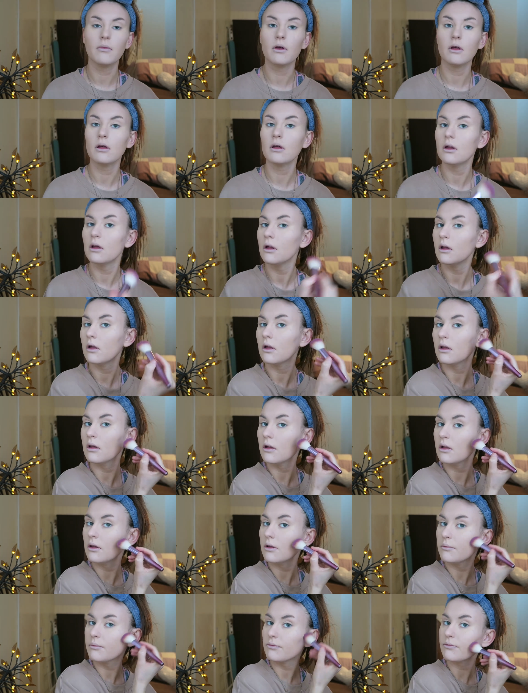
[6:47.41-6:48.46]

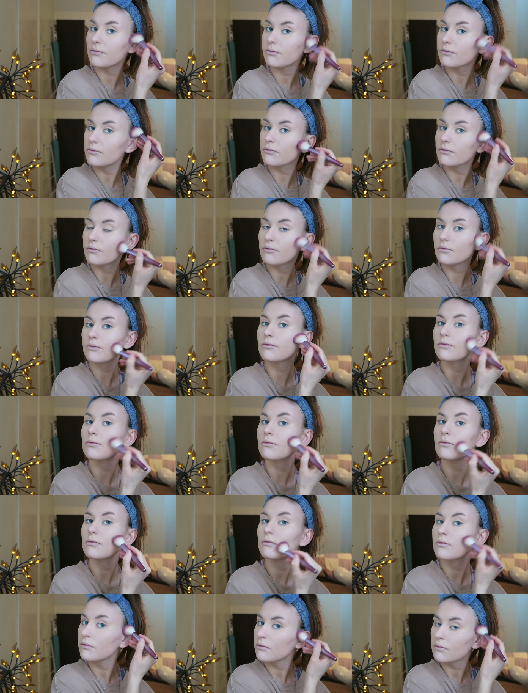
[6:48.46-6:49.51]

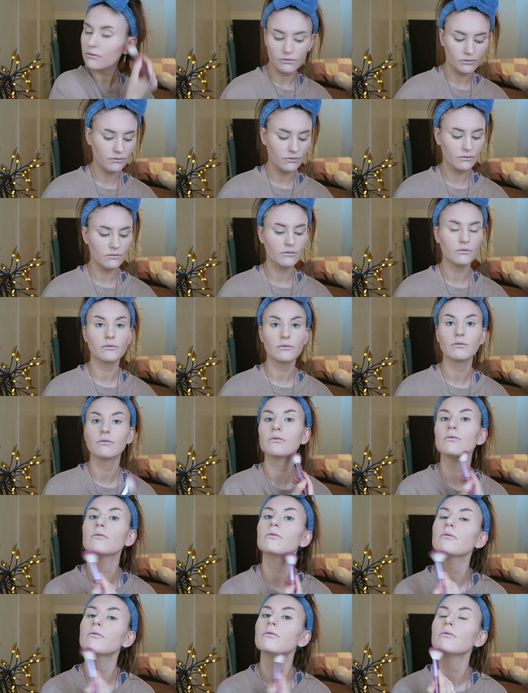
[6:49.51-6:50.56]

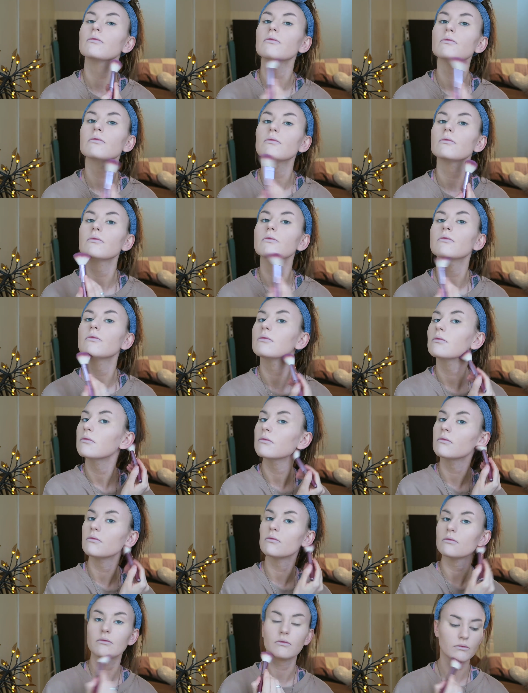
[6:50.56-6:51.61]

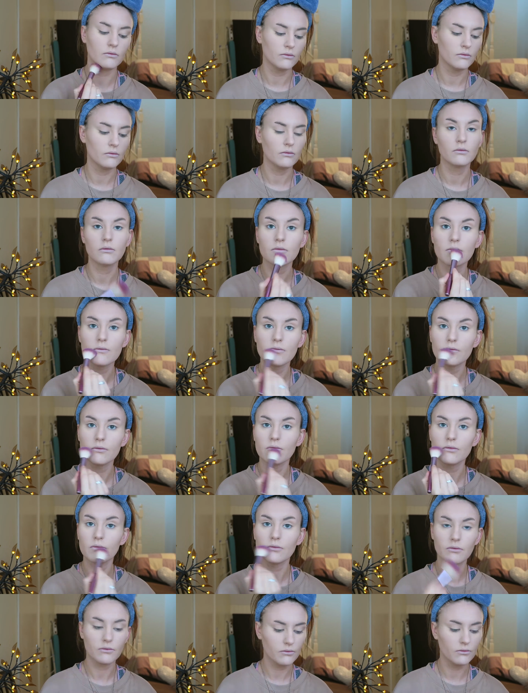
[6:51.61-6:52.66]

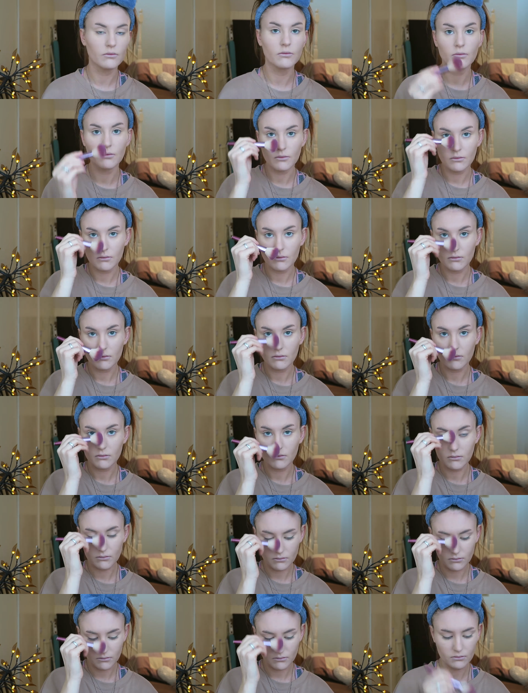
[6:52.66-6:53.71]

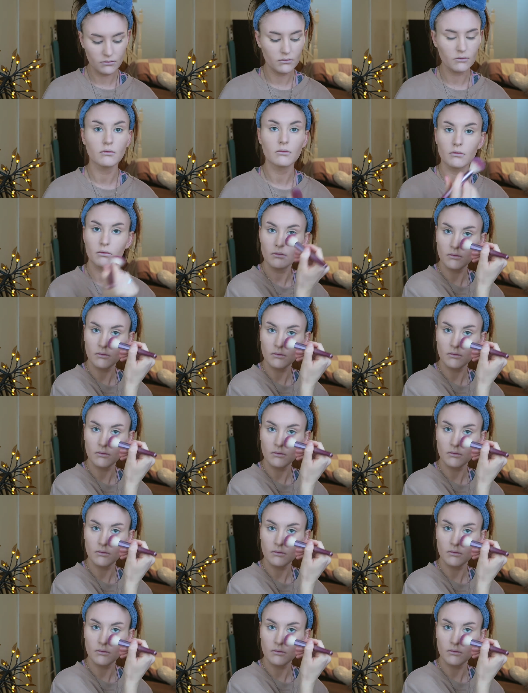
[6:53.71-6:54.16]
(silence)